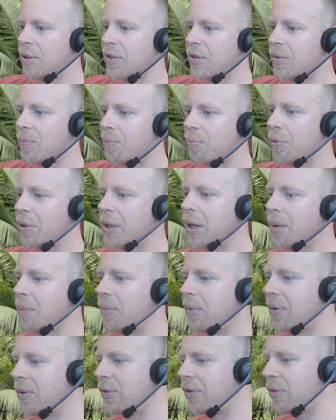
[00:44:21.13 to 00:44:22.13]
let's bring
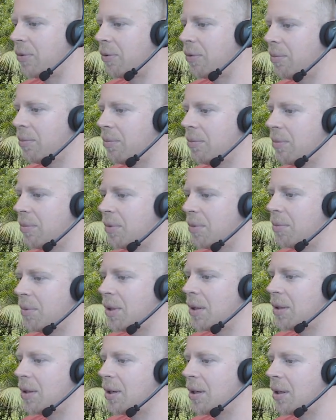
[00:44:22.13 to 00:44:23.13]
up the Zoom
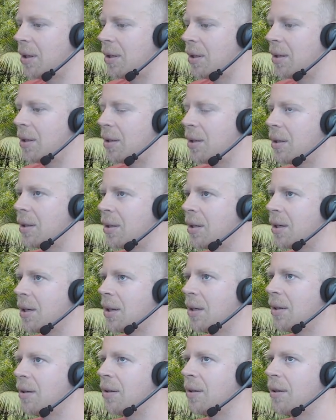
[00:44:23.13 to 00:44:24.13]
meeting
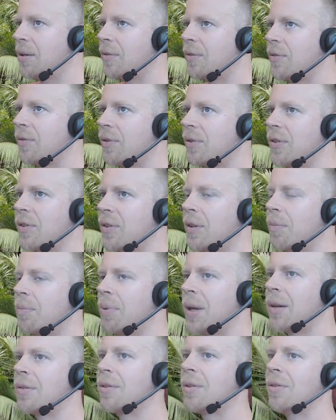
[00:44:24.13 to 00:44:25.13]
again. First in the
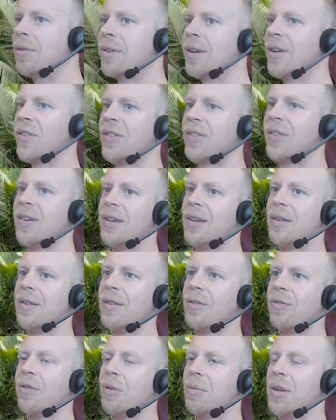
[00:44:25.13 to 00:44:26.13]
background, I
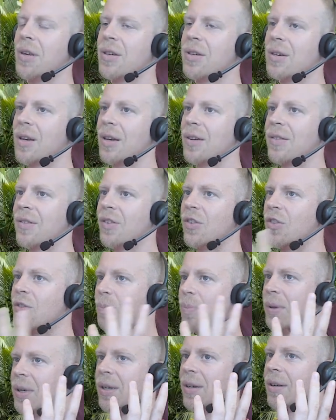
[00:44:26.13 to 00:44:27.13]
see Foamy Ninja has
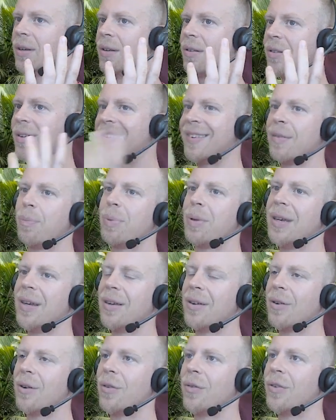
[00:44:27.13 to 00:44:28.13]

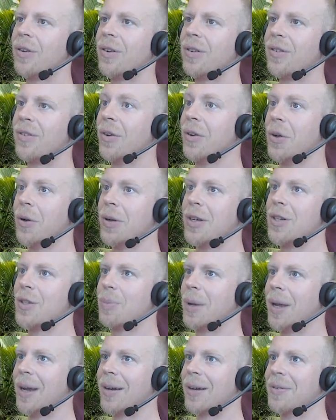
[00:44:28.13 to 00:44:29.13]
disappeared off his. Oh no,
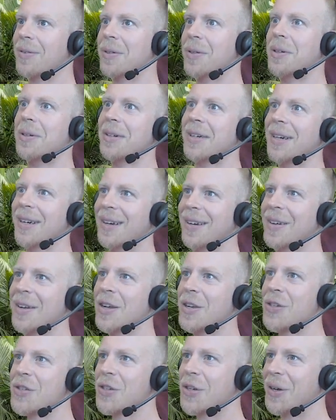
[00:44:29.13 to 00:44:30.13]
he's back. Oh yeah.
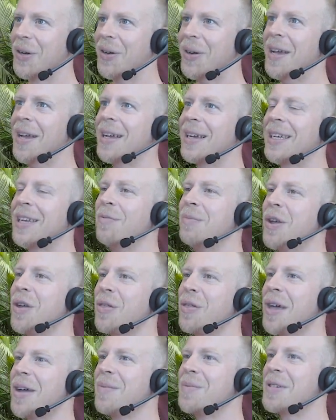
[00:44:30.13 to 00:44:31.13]
So give me
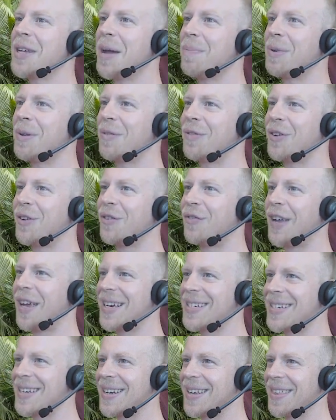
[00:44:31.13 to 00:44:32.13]
a thumbs up if you
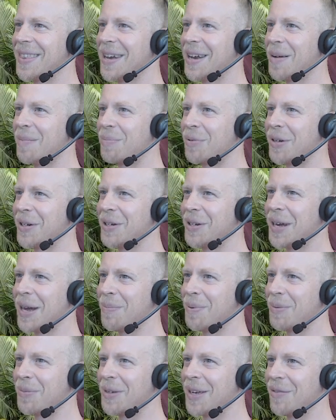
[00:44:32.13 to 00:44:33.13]
fixed it, and then I bring you
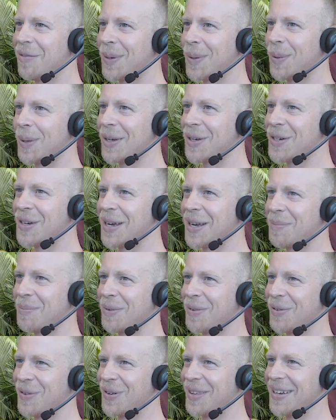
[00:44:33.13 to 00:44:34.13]
up and we have a quick chat
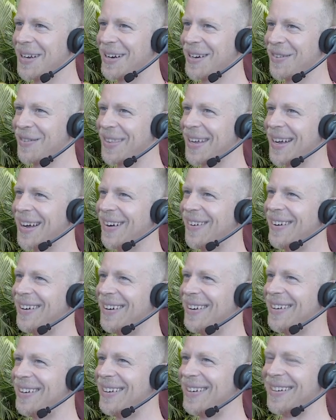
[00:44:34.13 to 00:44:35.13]
before the end of the
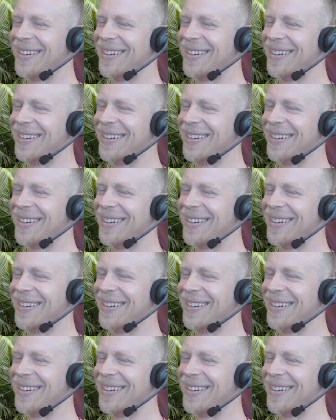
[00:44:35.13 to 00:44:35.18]
hour.